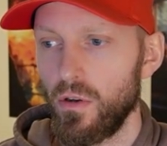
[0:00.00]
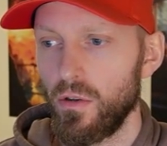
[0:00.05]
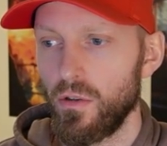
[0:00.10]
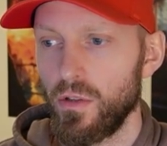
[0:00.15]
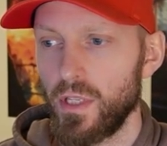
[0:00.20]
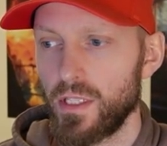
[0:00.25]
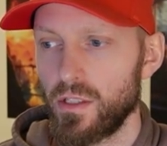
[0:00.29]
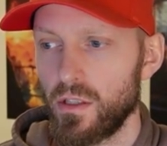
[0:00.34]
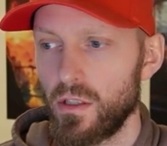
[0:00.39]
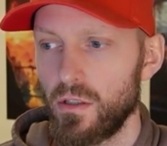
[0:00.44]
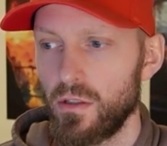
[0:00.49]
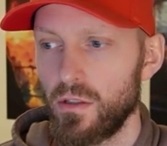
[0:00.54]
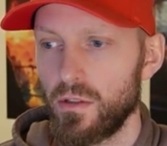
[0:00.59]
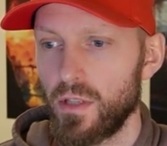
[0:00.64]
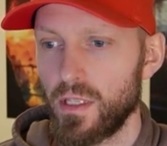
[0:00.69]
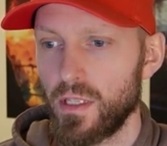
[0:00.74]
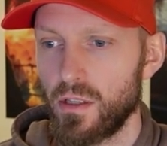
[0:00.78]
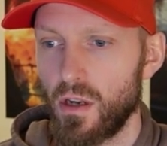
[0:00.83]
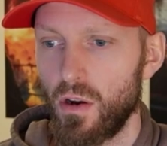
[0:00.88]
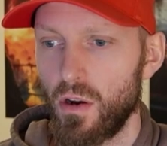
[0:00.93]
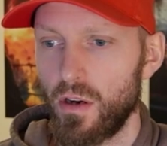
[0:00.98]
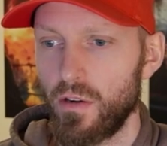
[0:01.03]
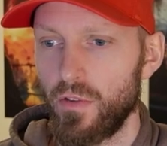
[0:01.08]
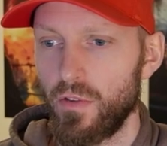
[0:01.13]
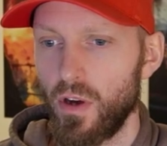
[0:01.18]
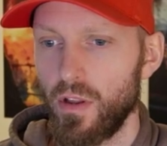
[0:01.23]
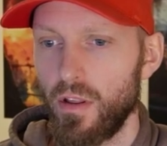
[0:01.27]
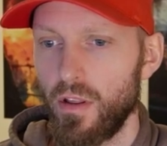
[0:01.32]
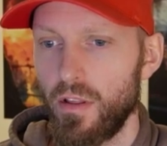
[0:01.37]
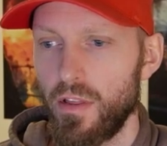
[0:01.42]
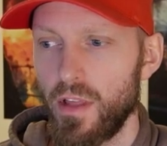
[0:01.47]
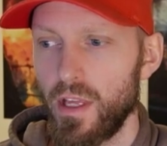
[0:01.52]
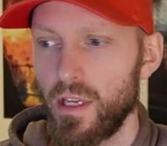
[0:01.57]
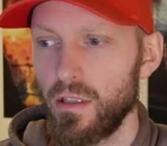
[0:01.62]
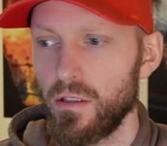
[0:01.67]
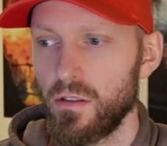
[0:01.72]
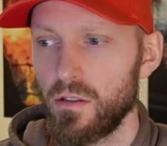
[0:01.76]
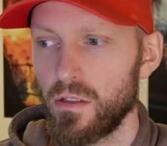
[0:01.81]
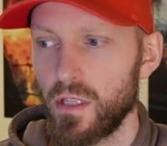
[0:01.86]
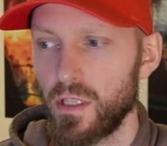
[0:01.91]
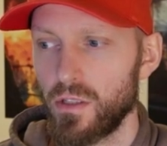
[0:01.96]
There's a lot of other
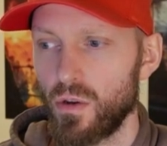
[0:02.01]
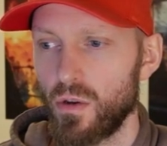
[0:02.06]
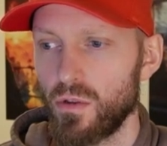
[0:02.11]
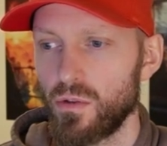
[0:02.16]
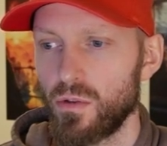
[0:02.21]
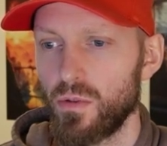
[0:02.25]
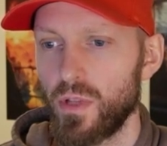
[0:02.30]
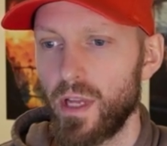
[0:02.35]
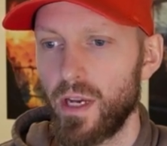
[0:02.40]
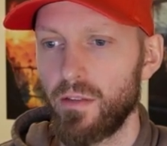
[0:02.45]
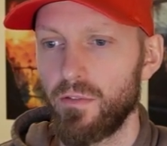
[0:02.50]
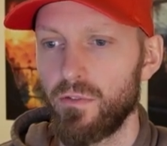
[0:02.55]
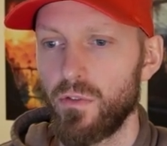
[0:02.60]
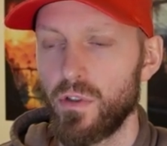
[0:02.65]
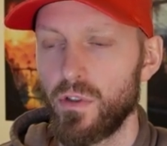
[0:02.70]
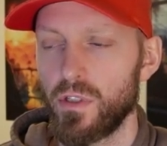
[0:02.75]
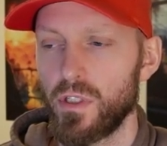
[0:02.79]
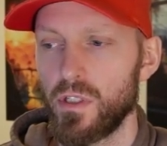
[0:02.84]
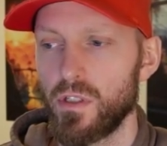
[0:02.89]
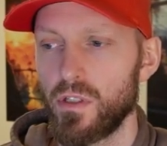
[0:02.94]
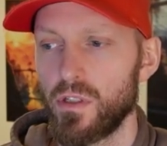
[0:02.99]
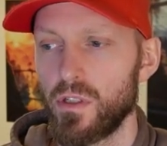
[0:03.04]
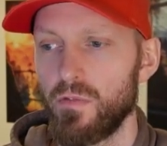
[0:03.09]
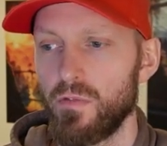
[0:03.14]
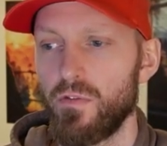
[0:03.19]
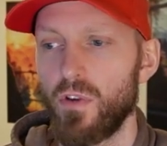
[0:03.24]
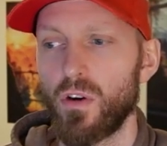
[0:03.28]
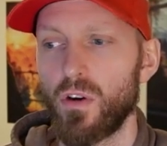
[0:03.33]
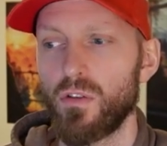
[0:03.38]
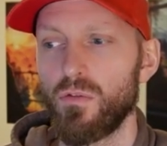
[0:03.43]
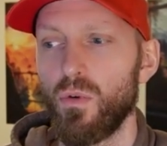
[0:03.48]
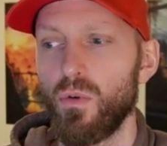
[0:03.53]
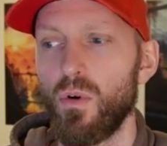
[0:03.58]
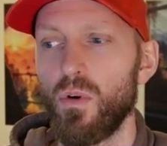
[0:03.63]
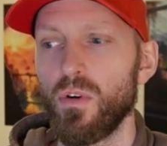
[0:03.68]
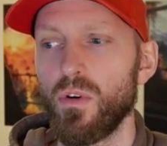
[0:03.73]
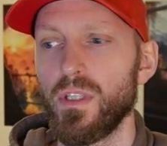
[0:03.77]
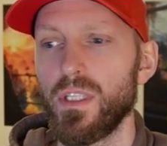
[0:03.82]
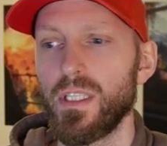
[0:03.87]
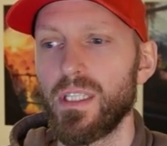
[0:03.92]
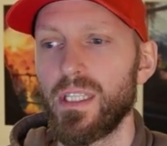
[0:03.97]
things. There's also, like, for instance, the fog of
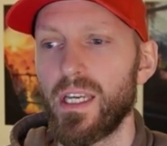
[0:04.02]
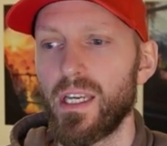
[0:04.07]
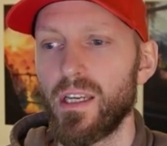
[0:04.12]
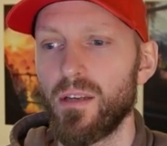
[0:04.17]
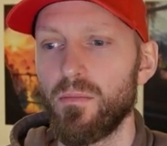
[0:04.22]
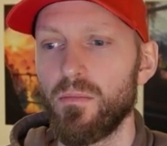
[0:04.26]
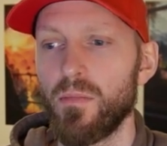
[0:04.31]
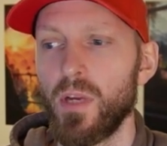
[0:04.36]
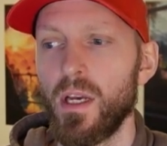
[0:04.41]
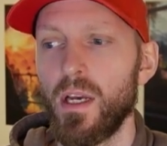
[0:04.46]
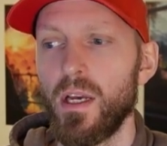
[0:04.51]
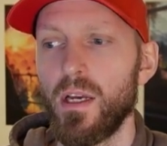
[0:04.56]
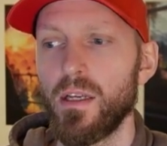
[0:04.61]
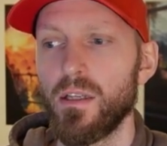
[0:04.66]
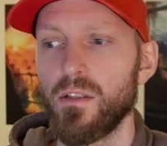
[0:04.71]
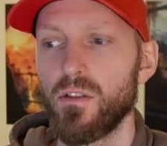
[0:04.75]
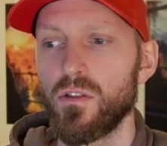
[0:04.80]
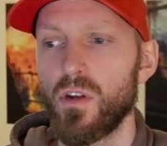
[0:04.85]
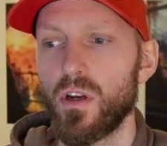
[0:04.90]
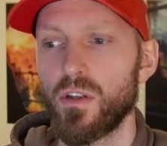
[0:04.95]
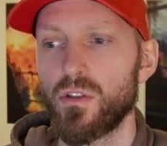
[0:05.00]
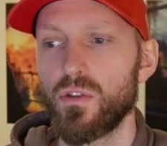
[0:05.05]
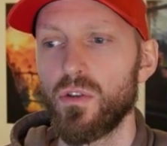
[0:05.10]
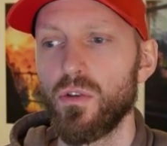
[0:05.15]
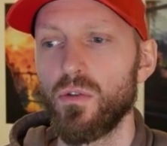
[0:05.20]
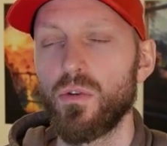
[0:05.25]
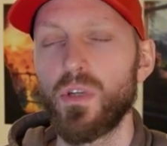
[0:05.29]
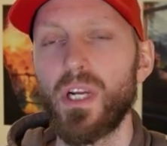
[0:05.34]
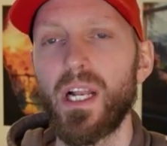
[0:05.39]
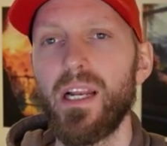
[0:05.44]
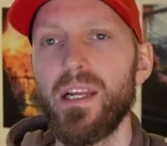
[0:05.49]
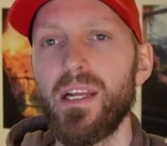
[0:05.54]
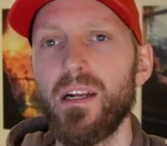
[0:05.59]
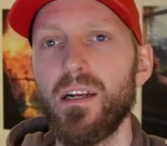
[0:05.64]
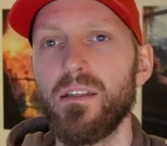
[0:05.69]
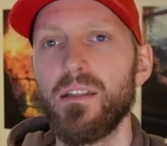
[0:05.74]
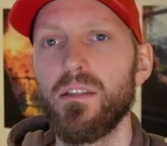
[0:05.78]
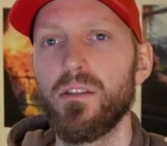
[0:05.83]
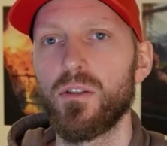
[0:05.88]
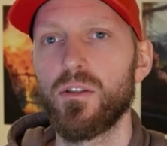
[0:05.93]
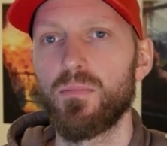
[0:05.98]
war in the game is not so clearly
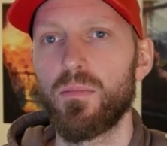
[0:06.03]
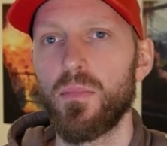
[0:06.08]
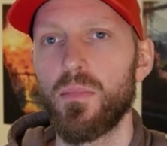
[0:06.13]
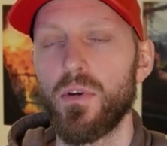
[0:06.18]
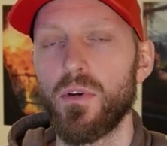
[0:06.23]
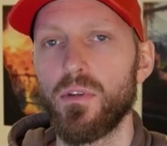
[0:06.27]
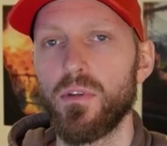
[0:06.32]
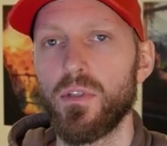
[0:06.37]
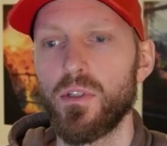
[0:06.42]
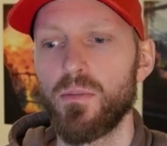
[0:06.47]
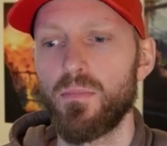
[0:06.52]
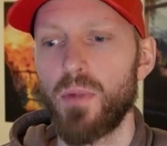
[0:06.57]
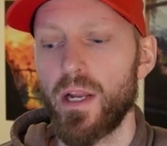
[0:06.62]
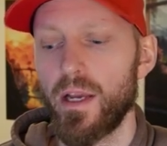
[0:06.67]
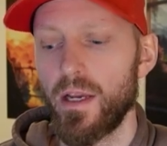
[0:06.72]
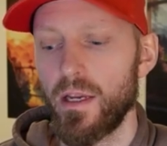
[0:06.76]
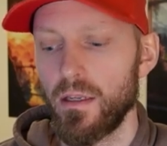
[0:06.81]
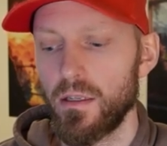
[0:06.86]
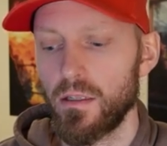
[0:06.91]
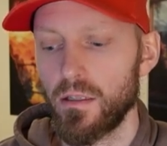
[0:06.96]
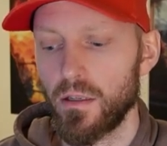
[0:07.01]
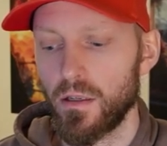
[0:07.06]
displayed.